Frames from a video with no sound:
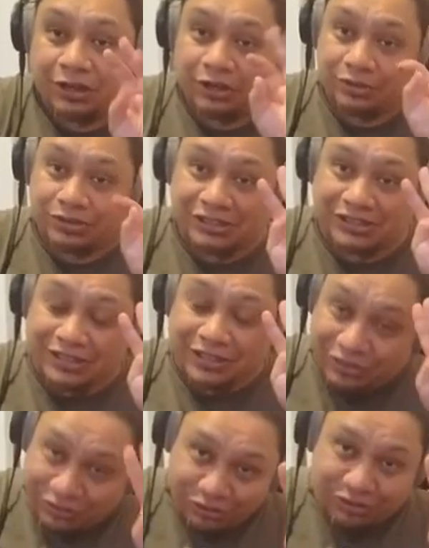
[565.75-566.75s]
which is the
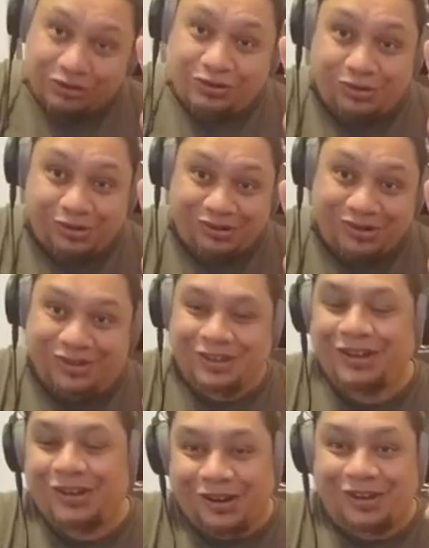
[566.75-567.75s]
3rd chord
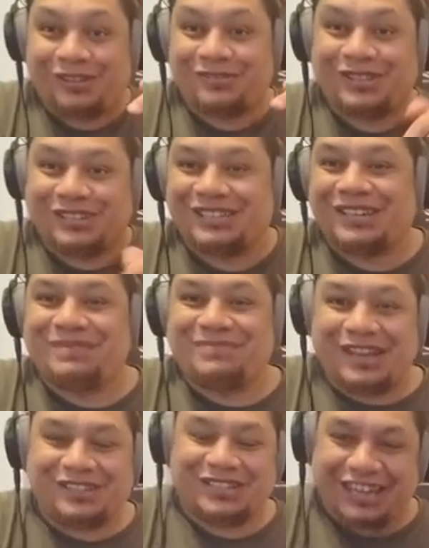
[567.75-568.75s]
of the C
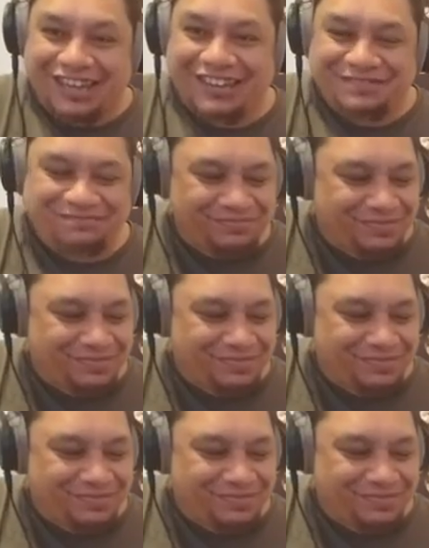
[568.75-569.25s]
major key.